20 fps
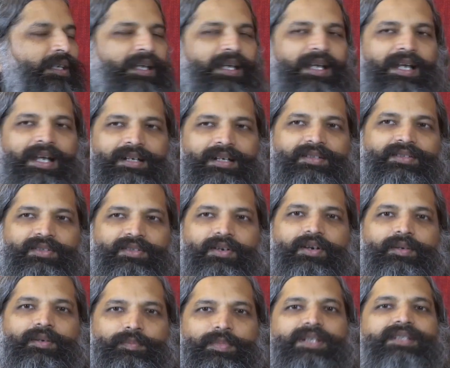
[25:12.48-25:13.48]
and
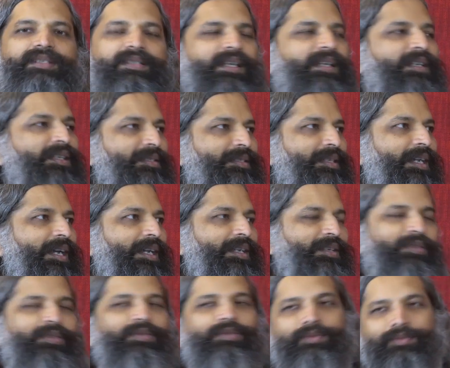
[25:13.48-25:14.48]
strong personal desire
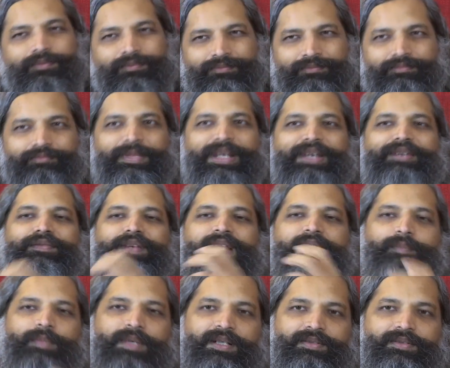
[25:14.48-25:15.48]
to be
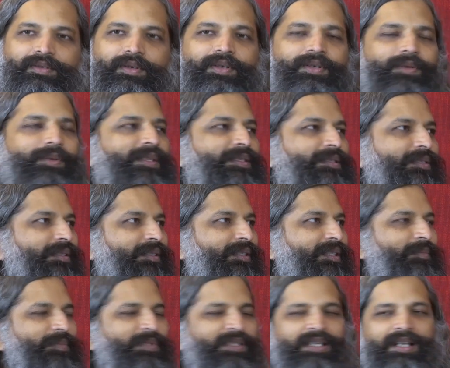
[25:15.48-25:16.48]
famous or to assert
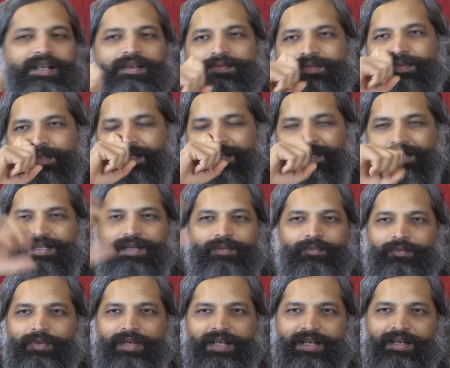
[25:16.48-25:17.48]
themselves in
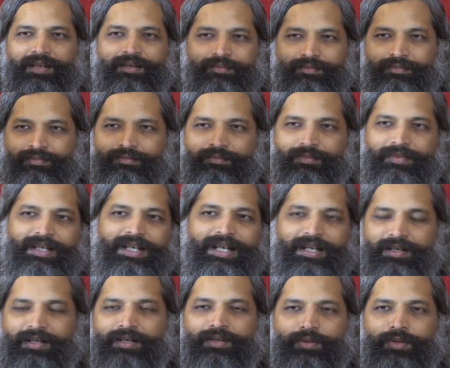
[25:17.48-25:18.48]
some way and
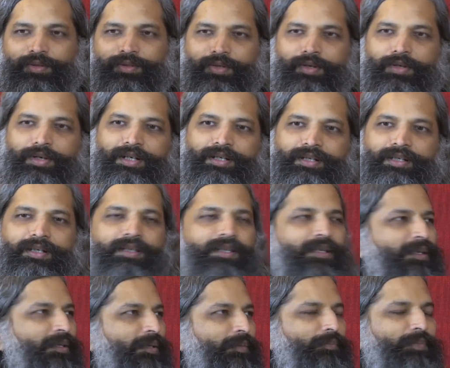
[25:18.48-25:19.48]
get into authority,
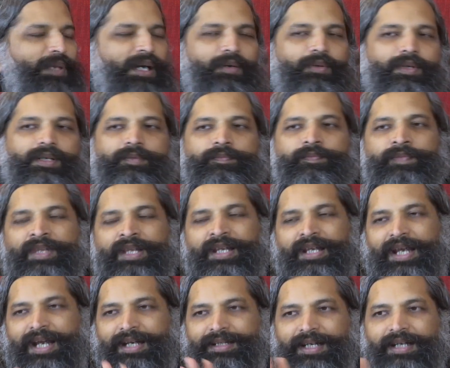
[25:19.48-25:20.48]
power.
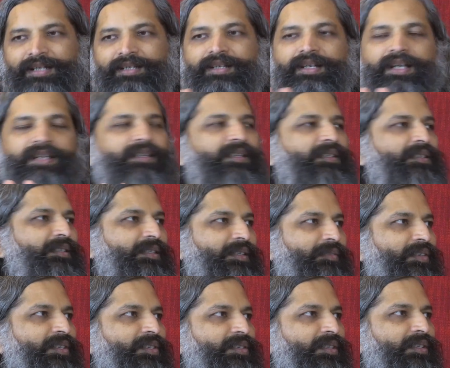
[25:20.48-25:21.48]
And that created the
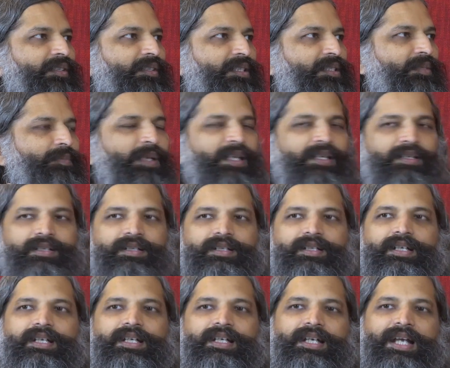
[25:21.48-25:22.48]
division, the split.
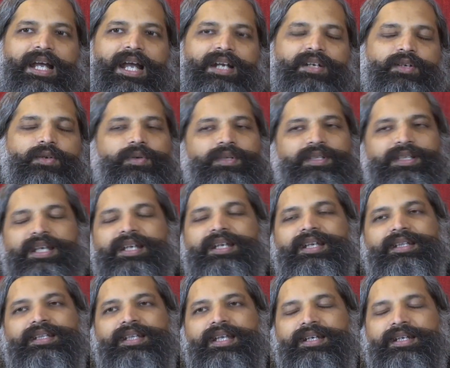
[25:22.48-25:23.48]
I don't think
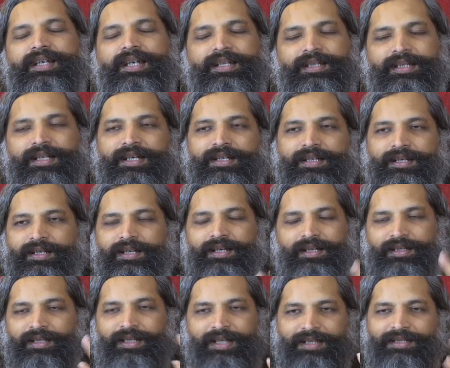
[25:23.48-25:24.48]
in
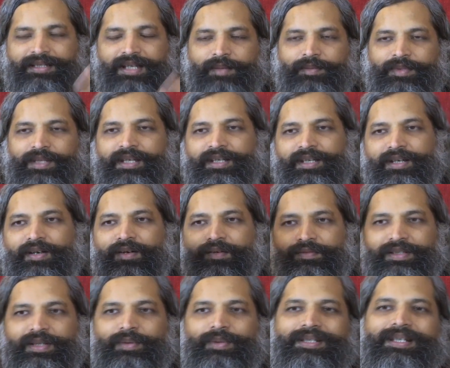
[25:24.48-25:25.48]
the case I'm thinking
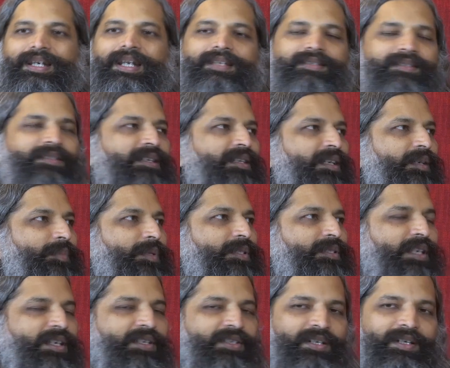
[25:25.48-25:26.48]
of, there was an external
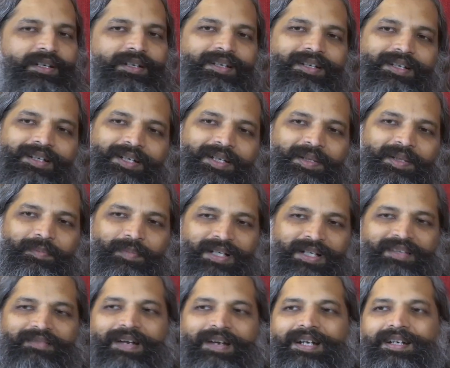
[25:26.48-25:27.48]
possession,
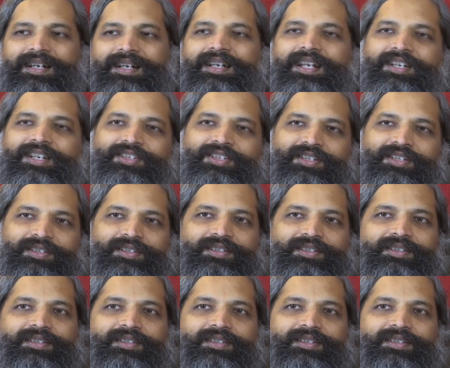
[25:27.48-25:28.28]
but the vital nature